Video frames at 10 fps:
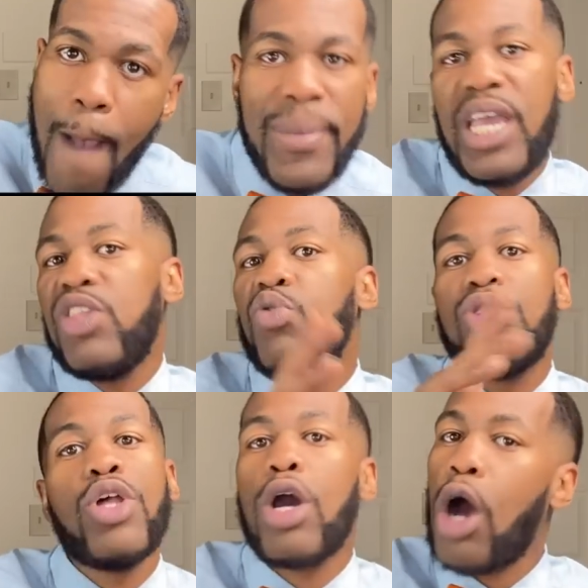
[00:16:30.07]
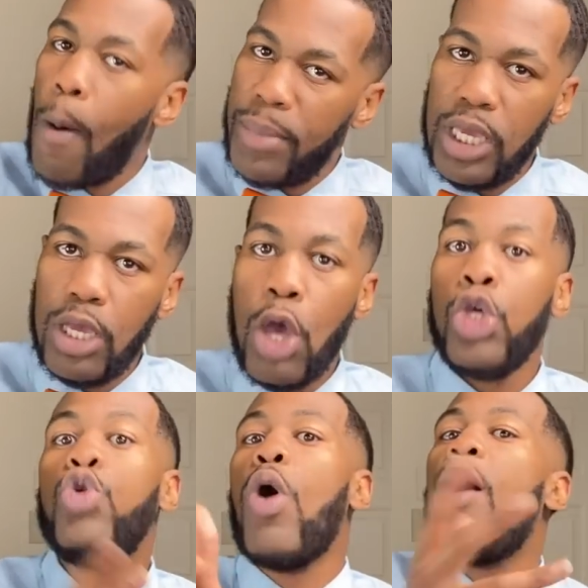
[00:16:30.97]
because you stuck on me.
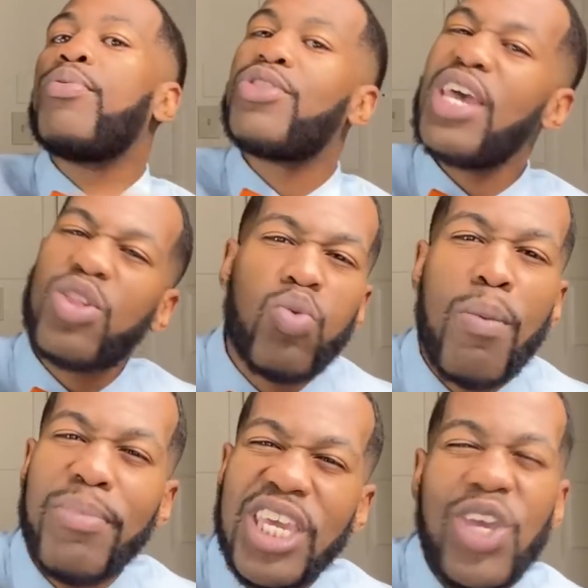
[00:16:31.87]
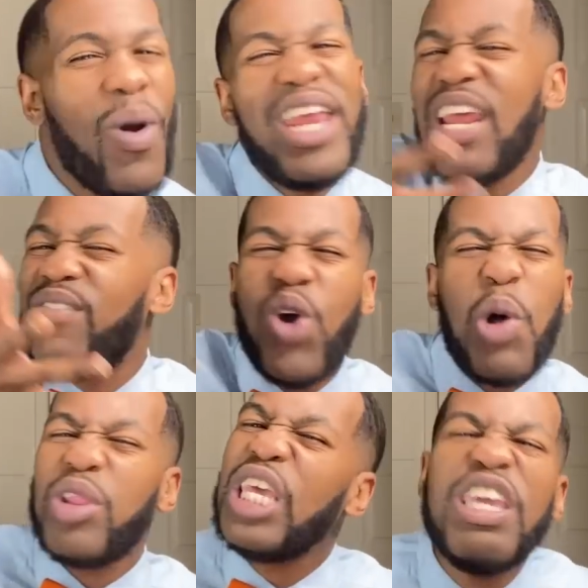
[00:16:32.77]
You obsessed with me. You ain't never gonna
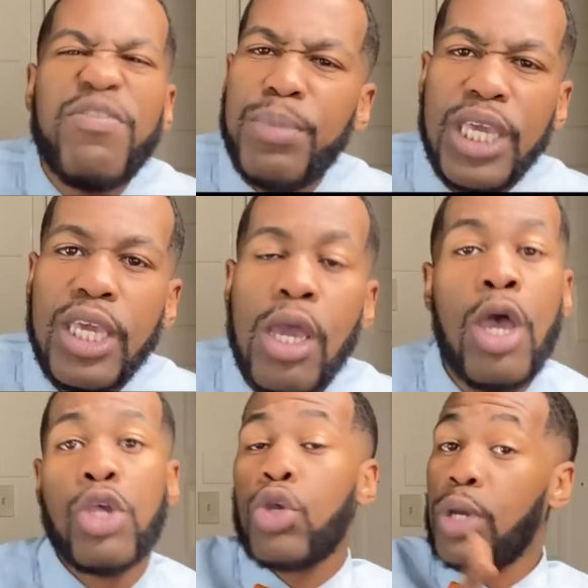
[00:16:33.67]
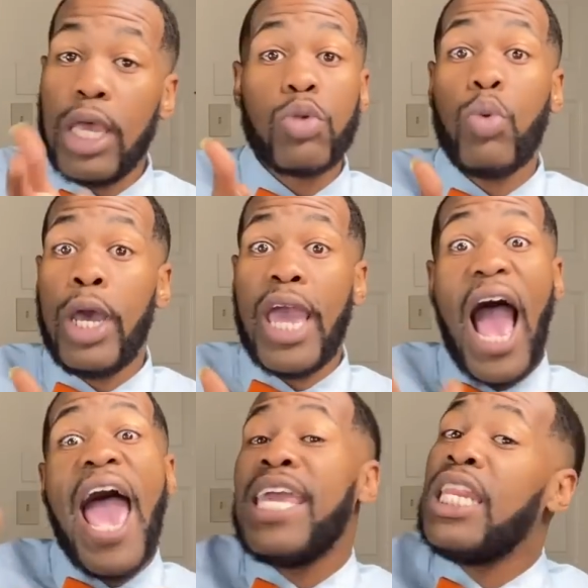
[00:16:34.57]
leave me. So guess what?
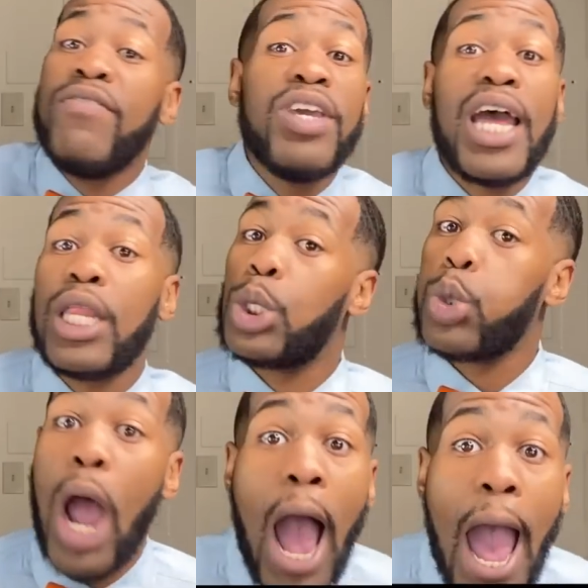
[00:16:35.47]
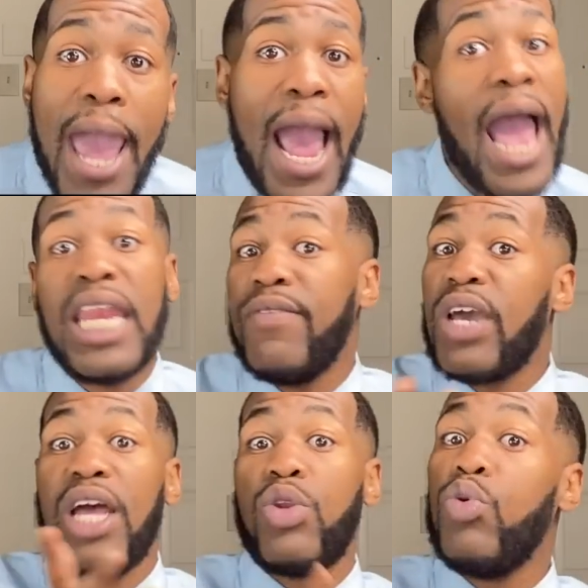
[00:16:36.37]
I ain't even gotta try. I ain't even
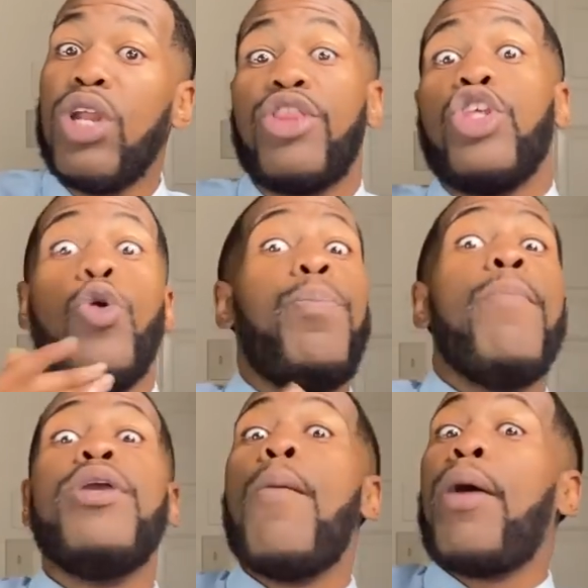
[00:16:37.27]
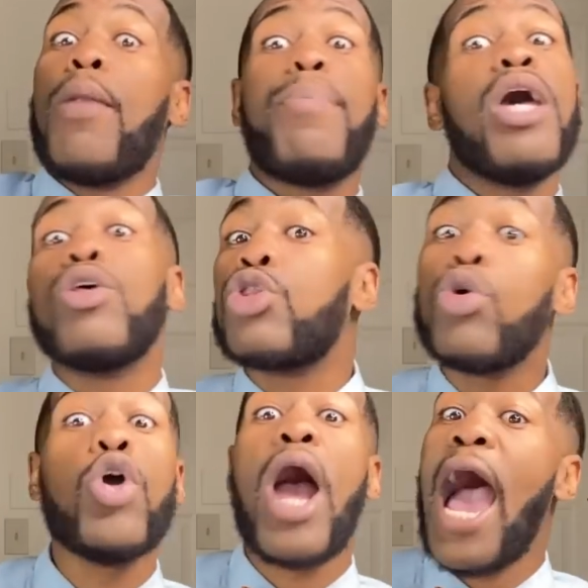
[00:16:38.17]
gotta do nothing. You put me up on a pedestal,
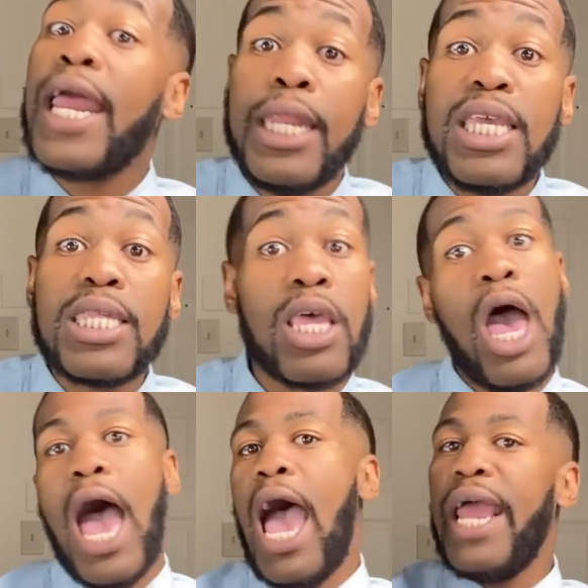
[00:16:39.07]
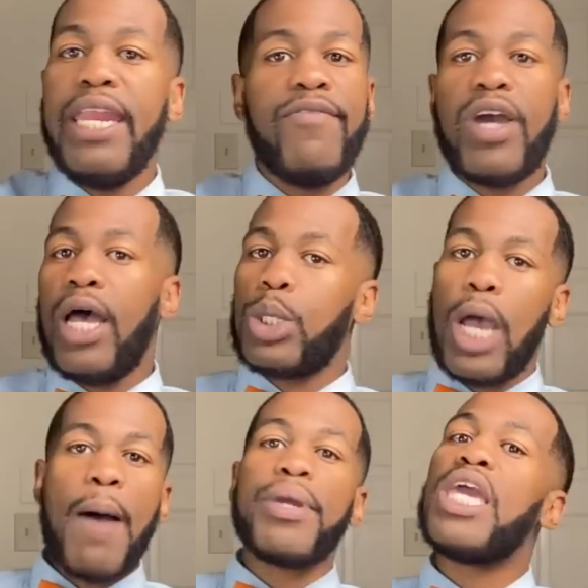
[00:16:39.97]
your highness. I ain't even gotta try.
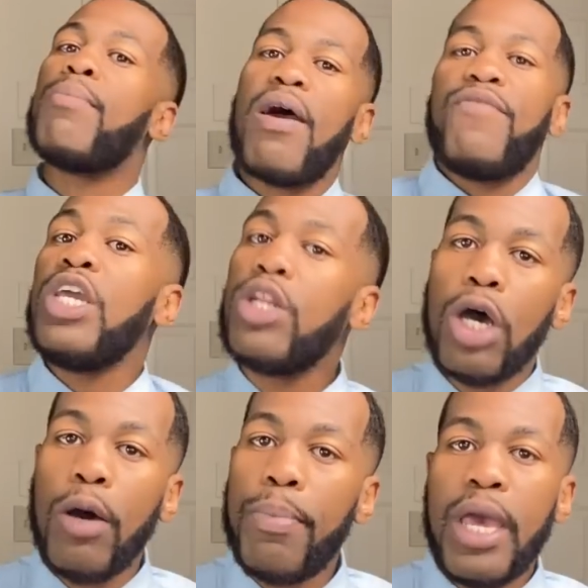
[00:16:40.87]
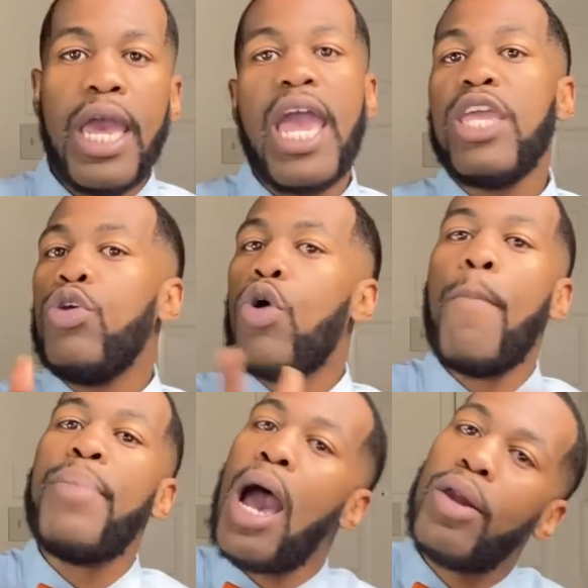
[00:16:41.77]
I'ma kick my feet up, and you gonna
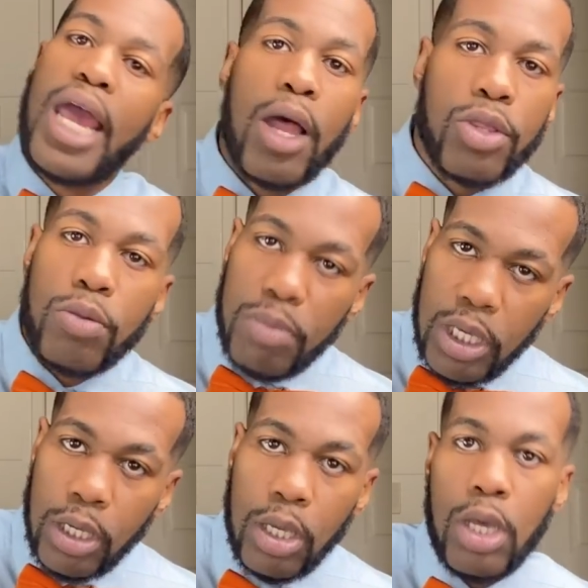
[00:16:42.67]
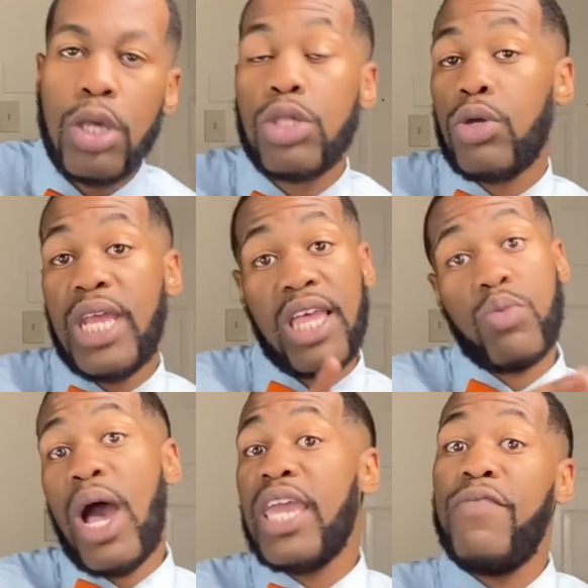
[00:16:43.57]
bow down to me. So that's
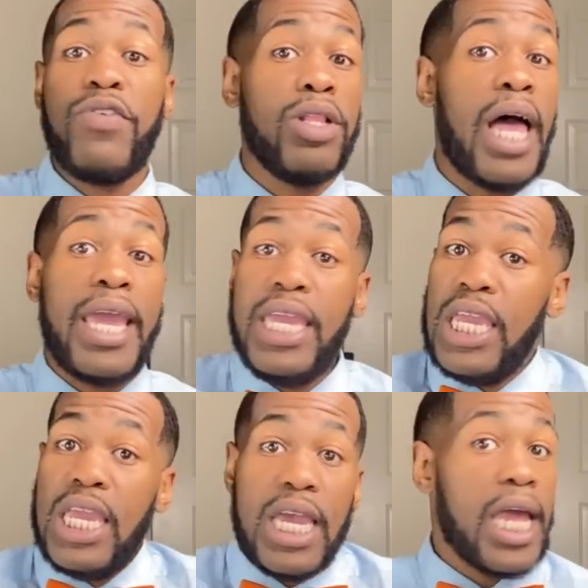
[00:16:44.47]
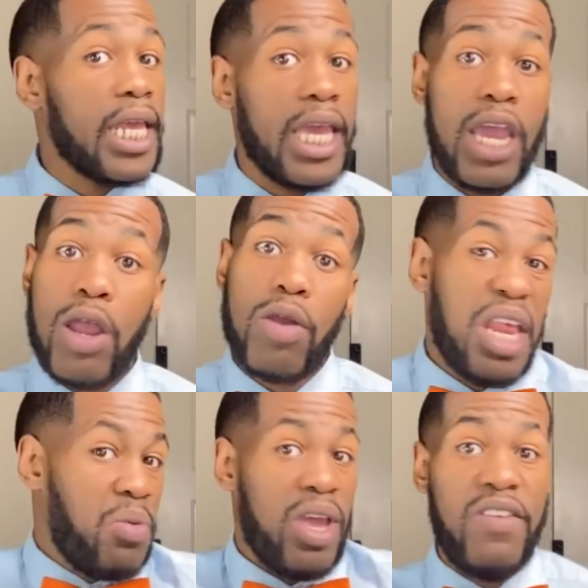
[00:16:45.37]
why he feel like he ain't got to care. That's
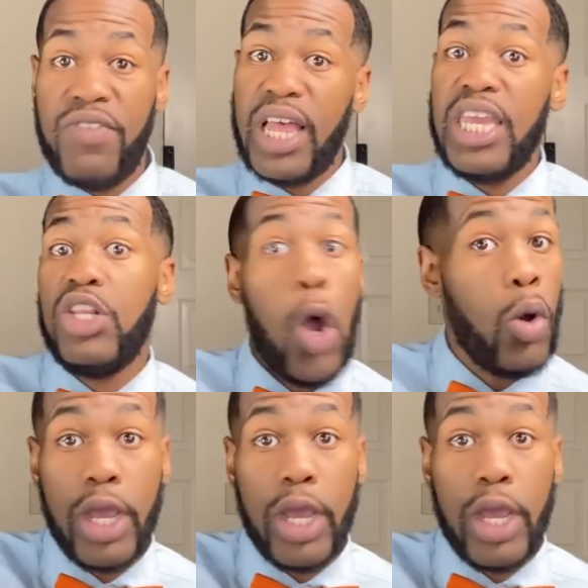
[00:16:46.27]
why he feel like he don't